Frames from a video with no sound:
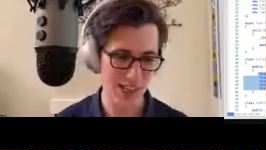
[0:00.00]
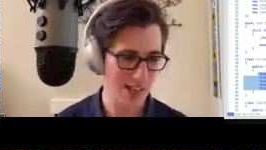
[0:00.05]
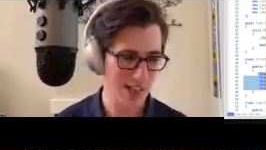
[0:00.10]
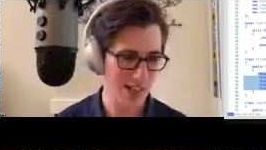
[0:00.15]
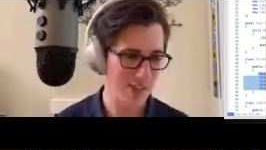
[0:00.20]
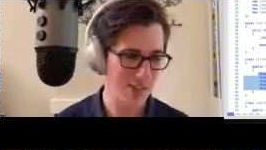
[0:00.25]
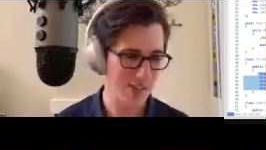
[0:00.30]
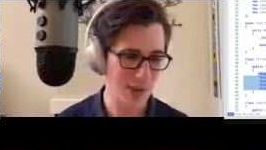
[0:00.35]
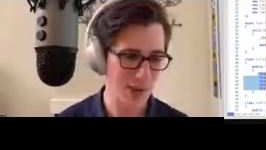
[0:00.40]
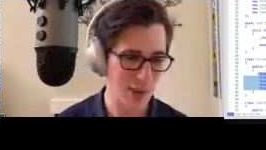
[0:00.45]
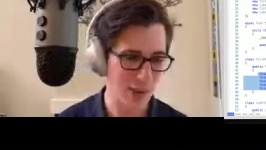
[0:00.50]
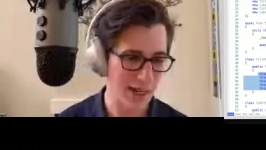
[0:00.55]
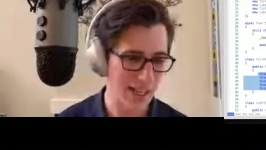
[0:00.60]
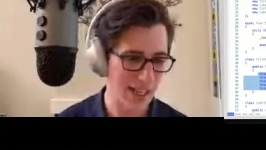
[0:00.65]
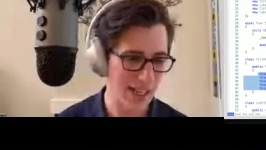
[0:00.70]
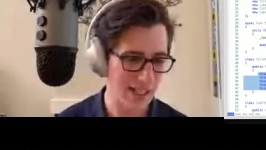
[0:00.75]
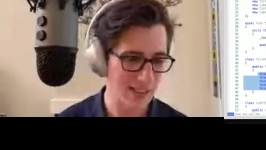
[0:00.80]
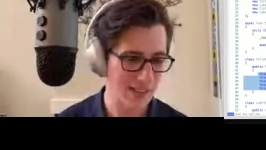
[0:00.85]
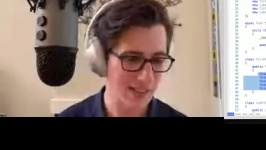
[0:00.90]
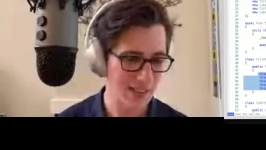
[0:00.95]
figured why
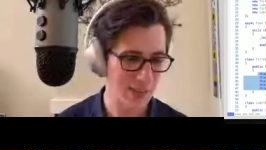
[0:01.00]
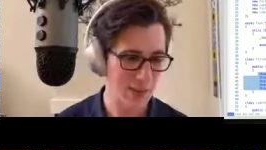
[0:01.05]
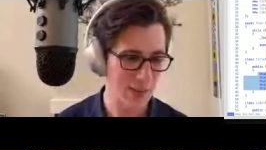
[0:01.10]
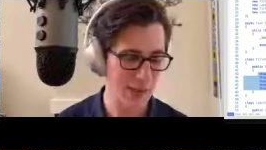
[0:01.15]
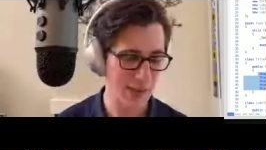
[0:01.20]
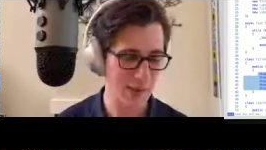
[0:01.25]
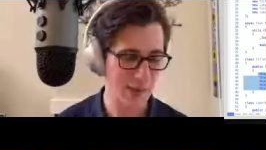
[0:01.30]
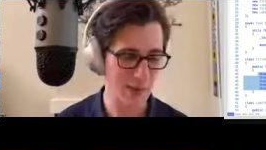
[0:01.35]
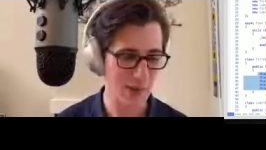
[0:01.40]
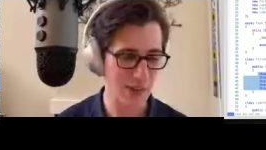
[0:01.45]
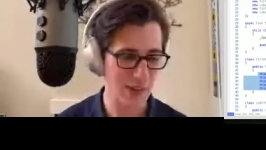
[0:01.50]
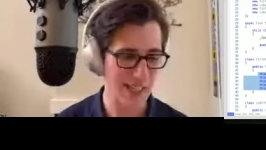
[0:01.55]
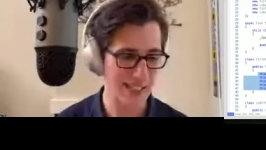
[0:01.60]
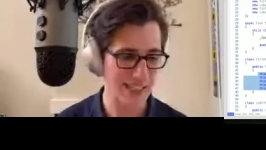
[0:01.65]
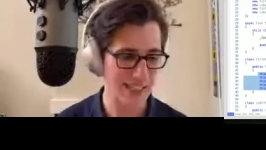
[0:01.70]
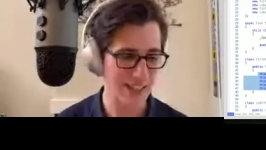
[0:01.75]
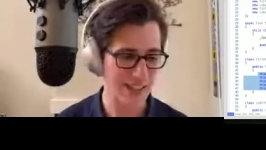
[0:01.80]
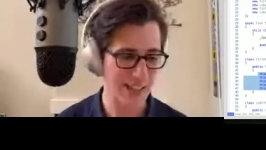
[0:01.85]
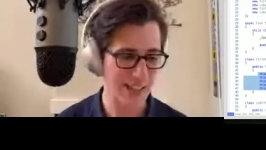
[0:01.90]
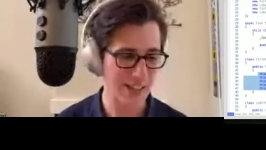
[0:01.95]
not create a little class
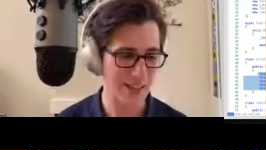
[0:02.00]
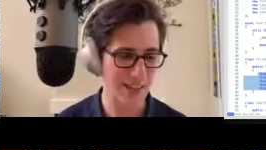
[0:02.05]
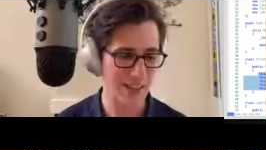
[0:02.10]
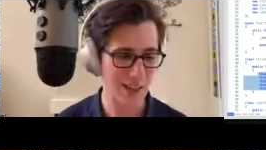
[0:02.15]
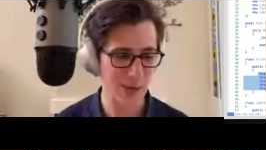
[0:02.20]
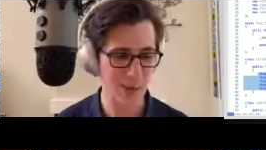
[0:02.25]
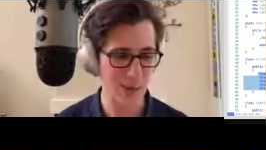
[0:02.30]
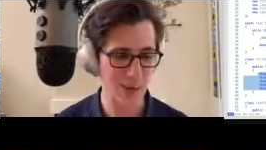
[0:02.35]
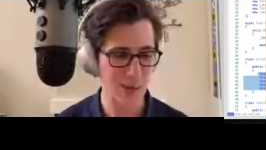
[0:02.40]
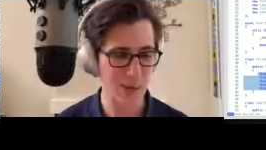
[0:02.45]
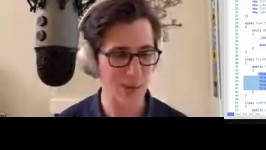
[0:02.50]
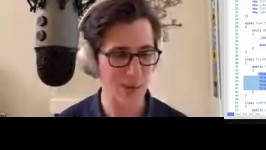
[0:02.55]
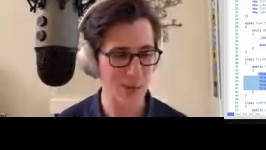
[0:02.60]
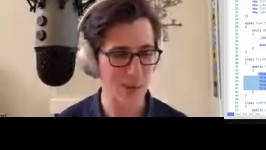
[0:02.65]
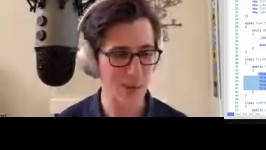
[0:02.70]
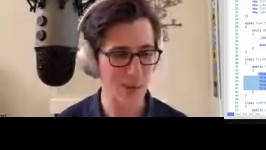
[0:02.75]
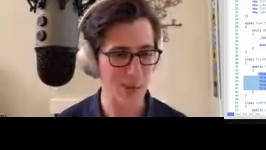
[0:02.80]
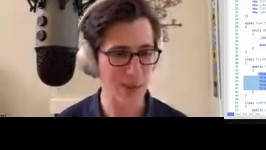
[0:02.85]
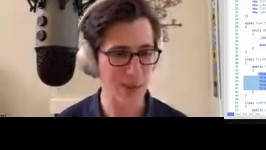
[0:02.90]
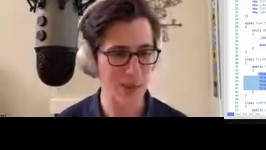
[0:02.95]
down here and I'll
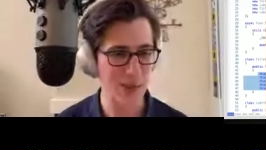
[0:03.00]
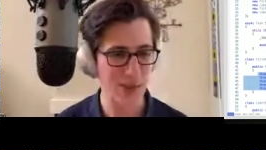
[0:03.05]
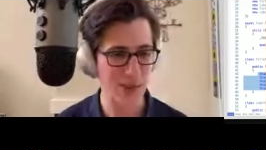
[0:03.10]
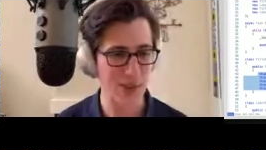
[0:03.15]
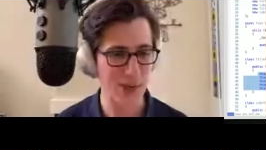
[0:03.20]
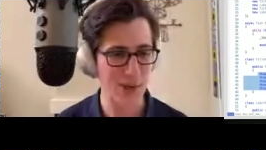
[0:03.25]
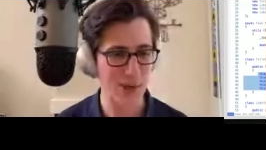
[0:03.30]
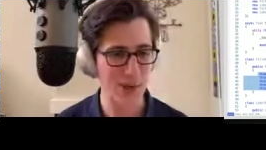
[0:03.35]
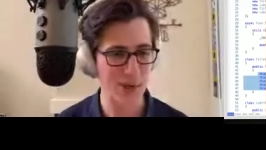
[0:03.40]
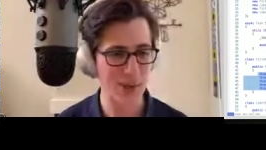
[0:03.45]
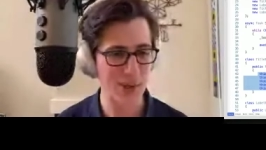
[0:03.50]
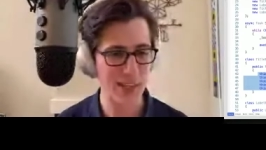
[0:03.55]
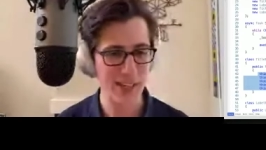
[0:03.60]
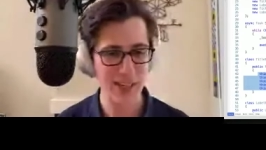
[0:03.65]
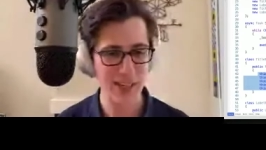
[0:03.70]
reuse the code.